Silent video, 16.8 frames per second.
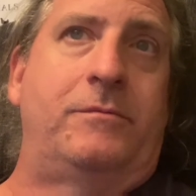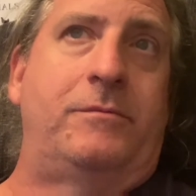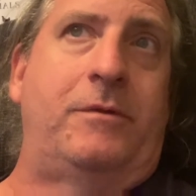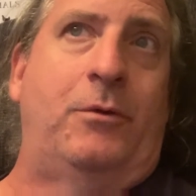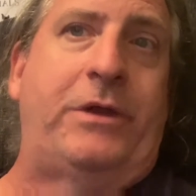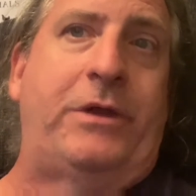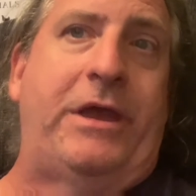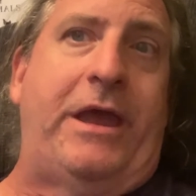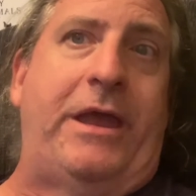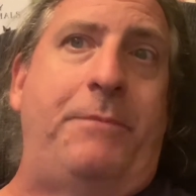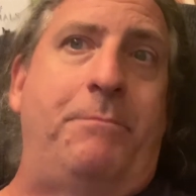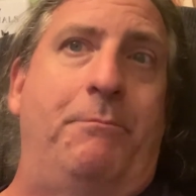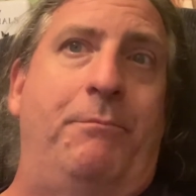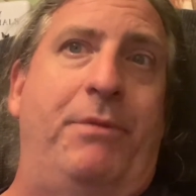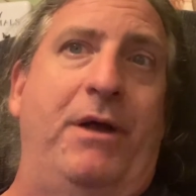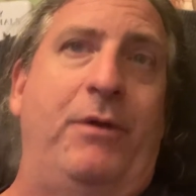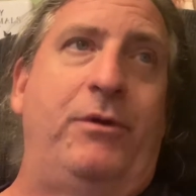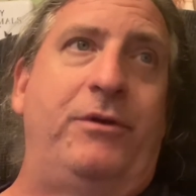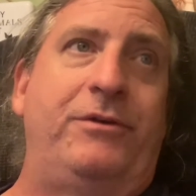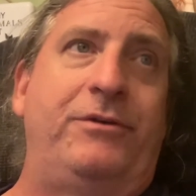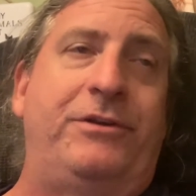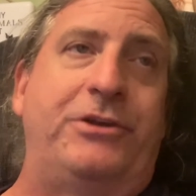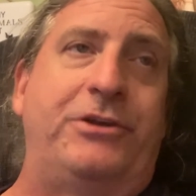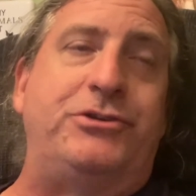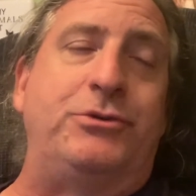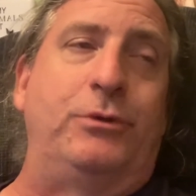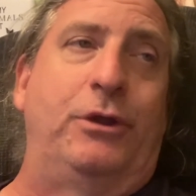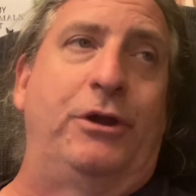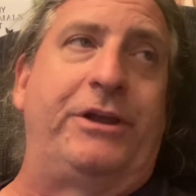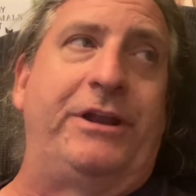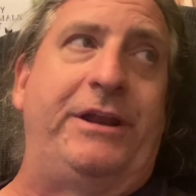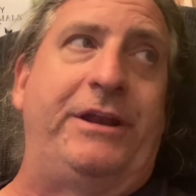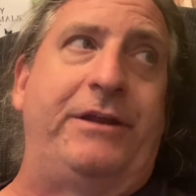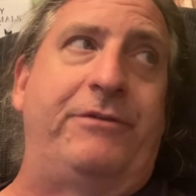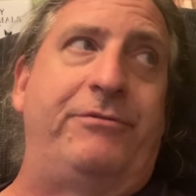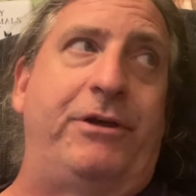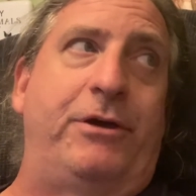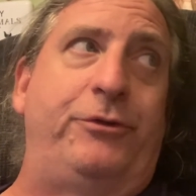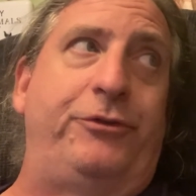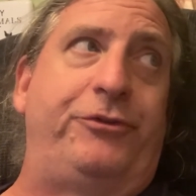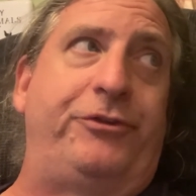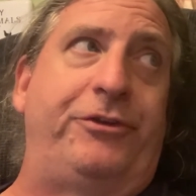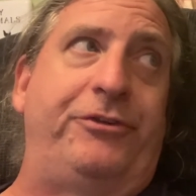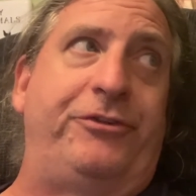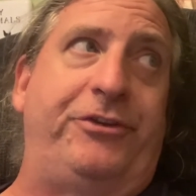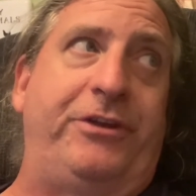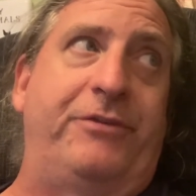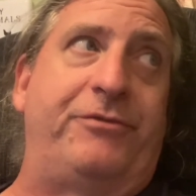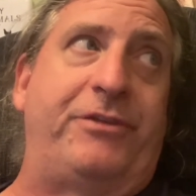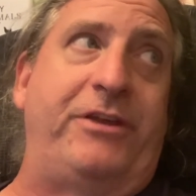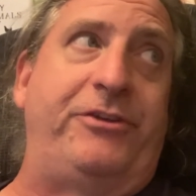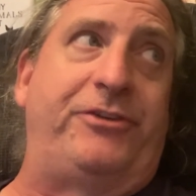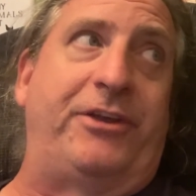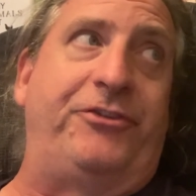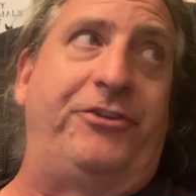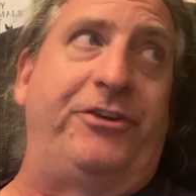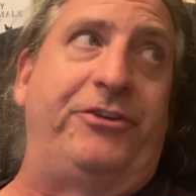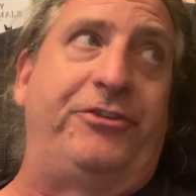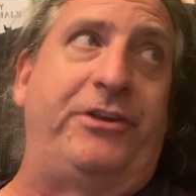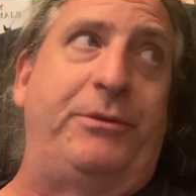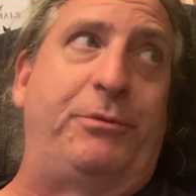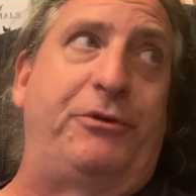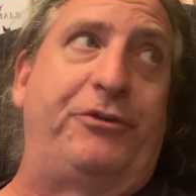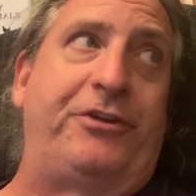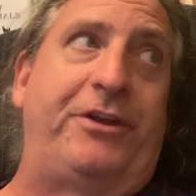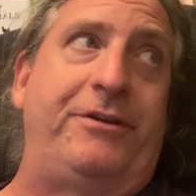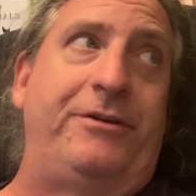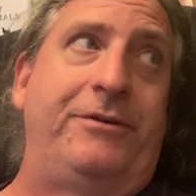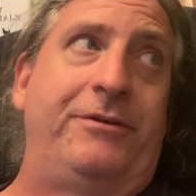Okay, but yeah. did but you look at any of those and see if they said 60%?